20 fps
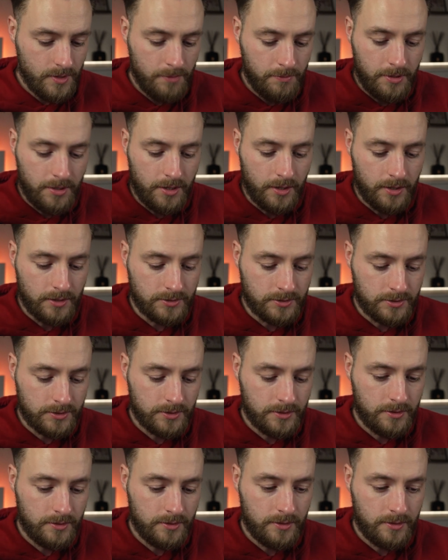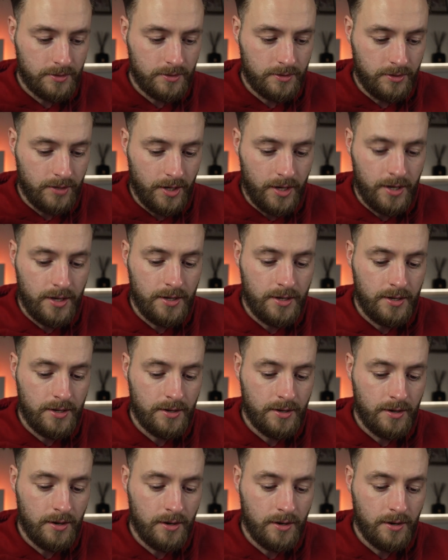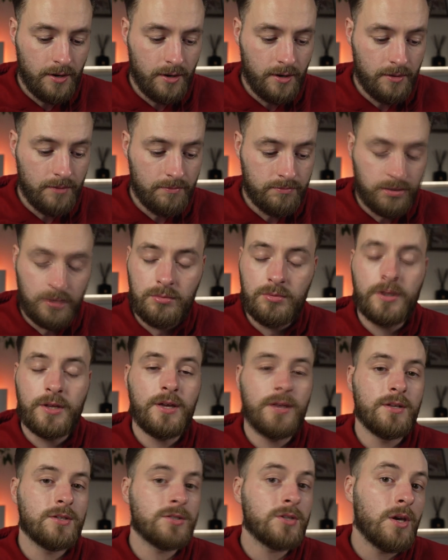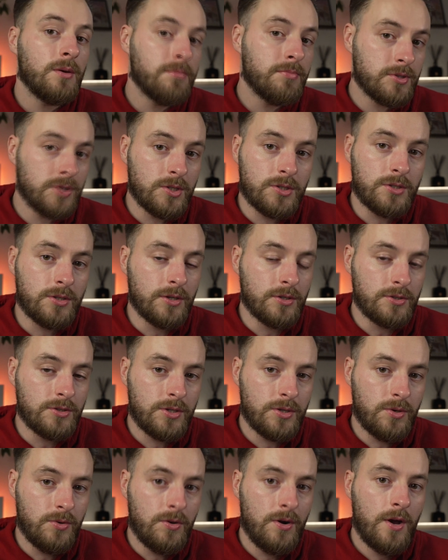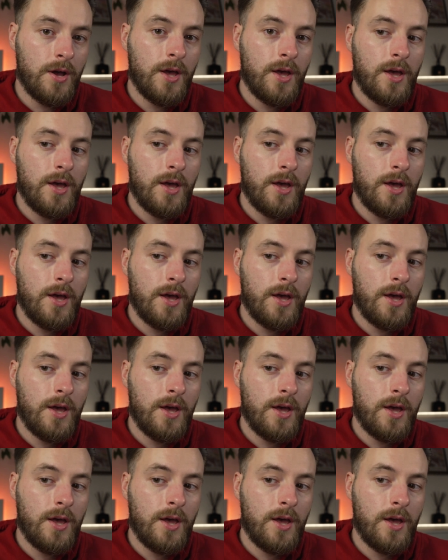because they are probably in the same position as you,